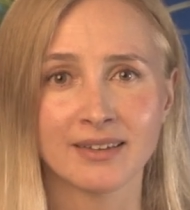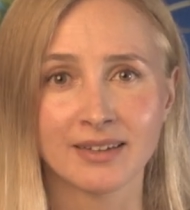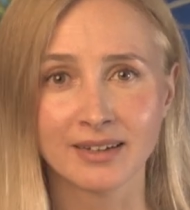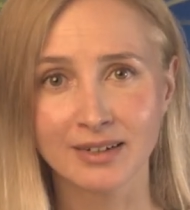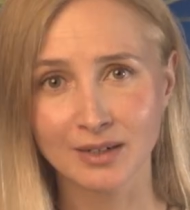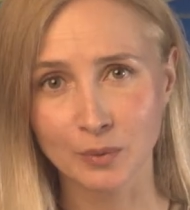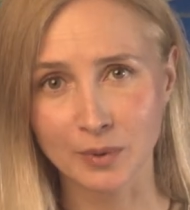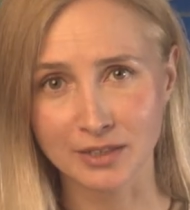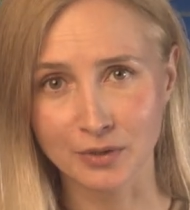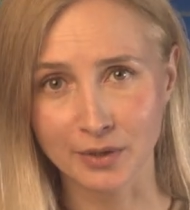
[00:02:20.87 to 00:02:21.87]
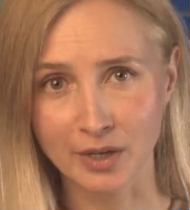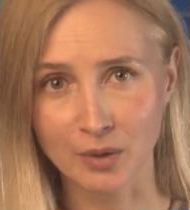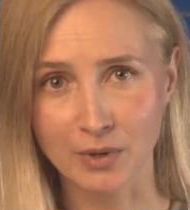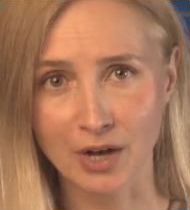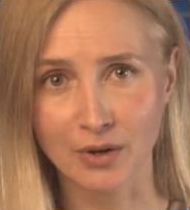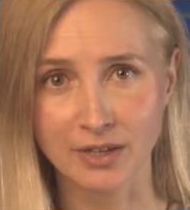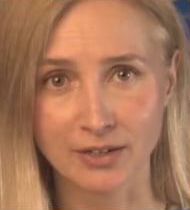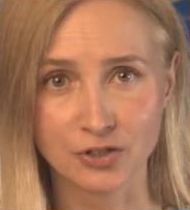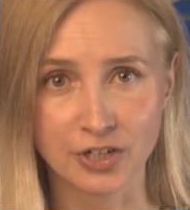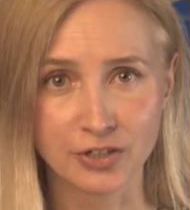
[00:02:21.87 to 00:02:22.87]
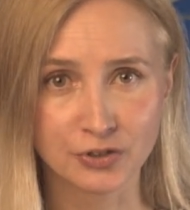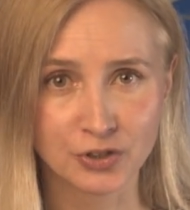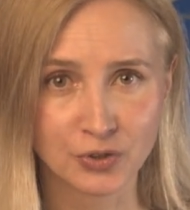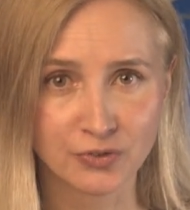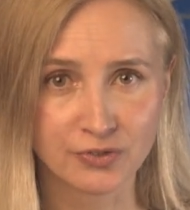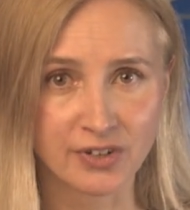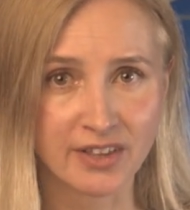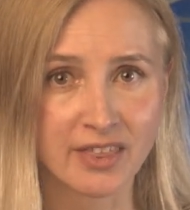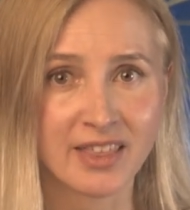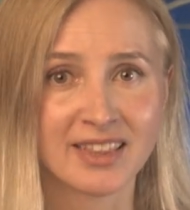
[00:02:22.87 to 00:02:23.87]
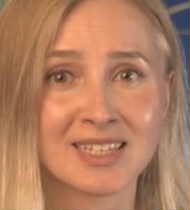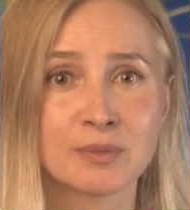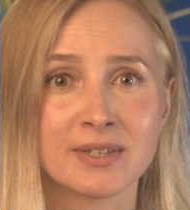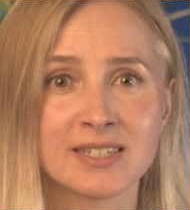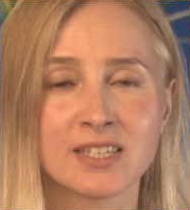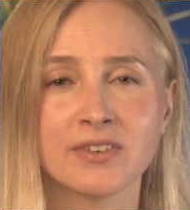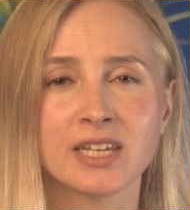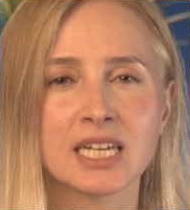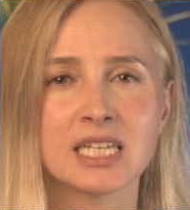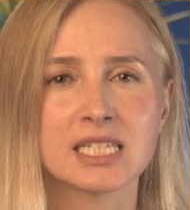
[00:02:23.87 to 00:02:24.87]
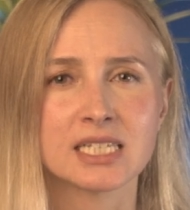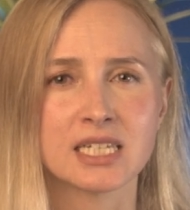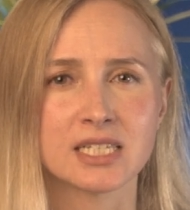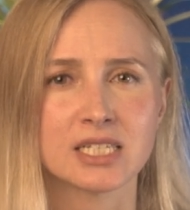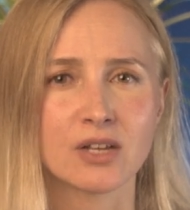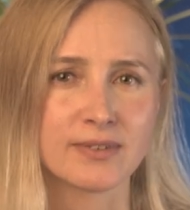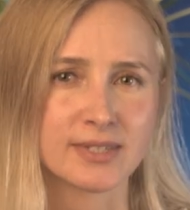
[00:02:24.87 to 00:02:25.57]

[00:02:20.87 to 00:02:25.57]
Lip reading: Here we are talking about a general truth rather than a specific instance of